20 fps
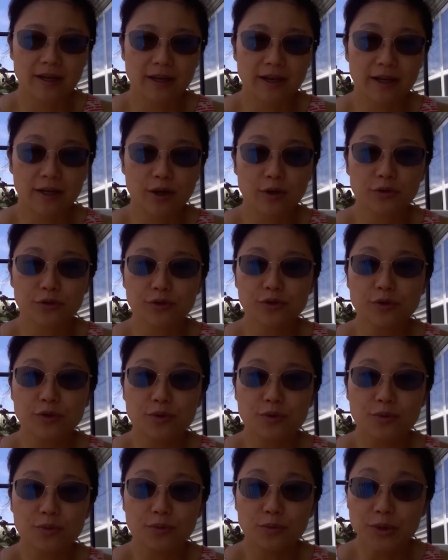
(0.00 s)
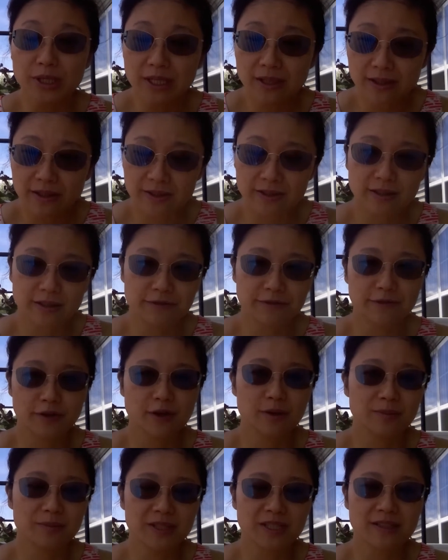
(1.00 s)
And also we learn
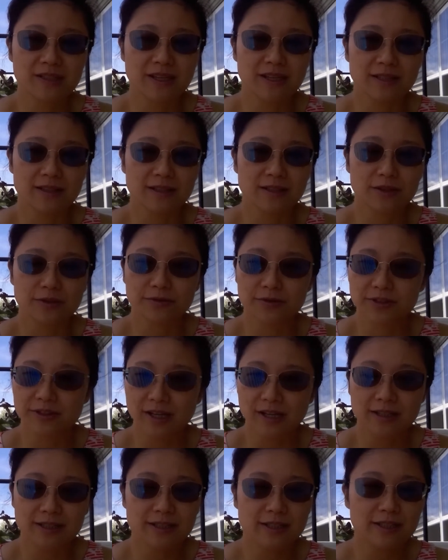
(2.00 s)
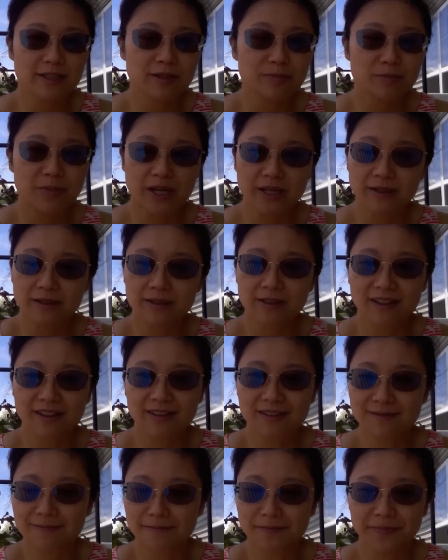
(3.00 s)
from mistakes. So scientists better
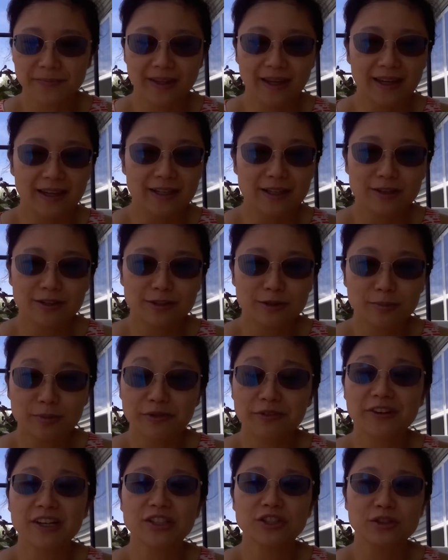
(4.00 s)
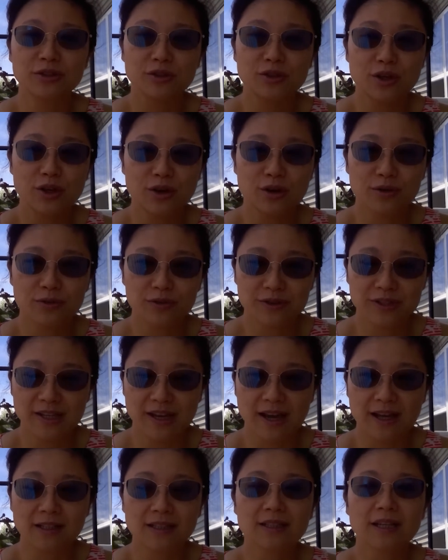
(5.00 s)
than any other profession knows
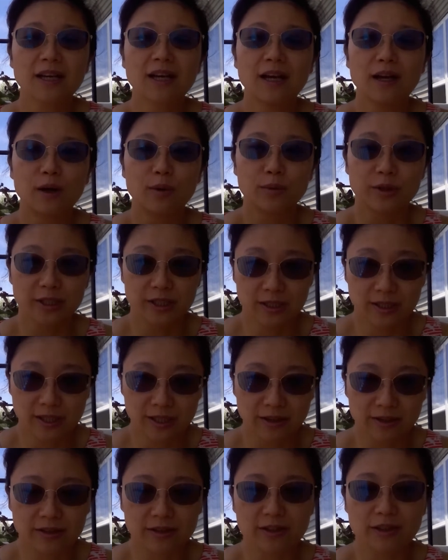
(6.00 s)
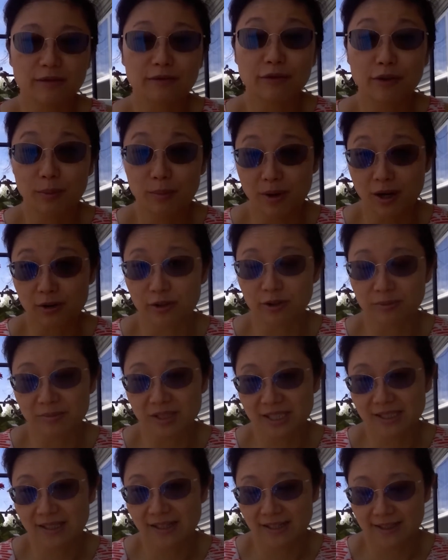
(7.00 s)
that we're gonna learn from our
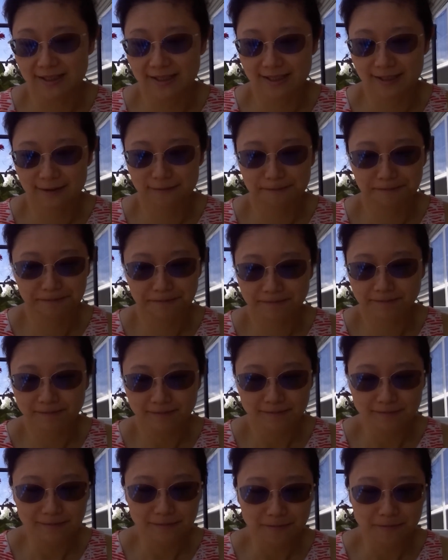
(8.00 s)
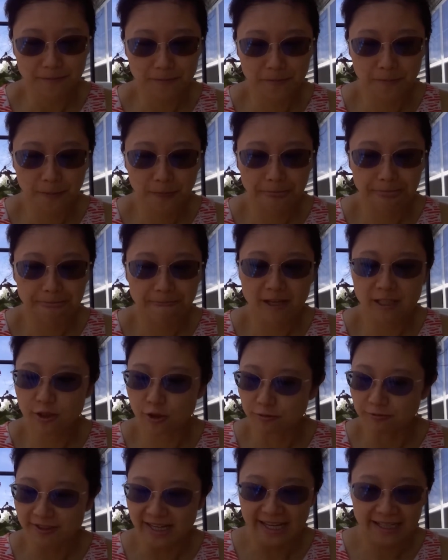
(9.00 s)
mistakes.
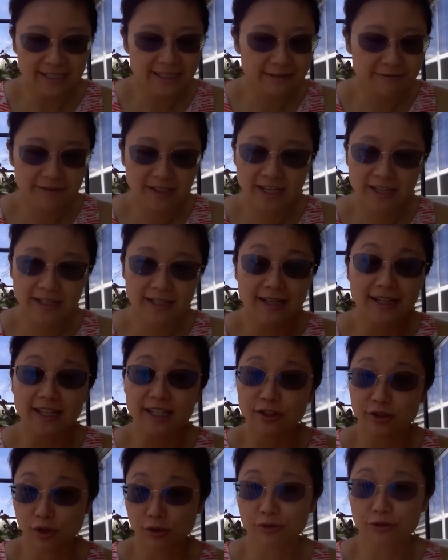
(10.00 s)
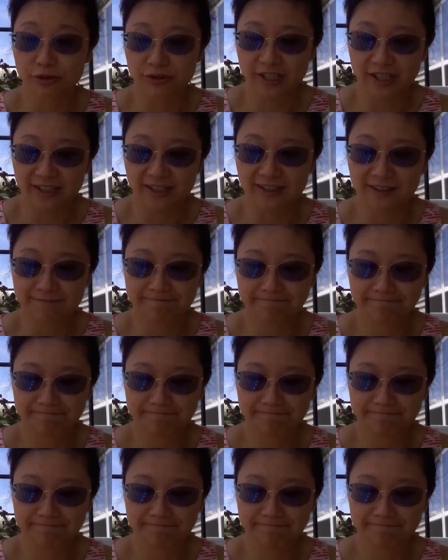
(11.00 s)
So negative data is also data.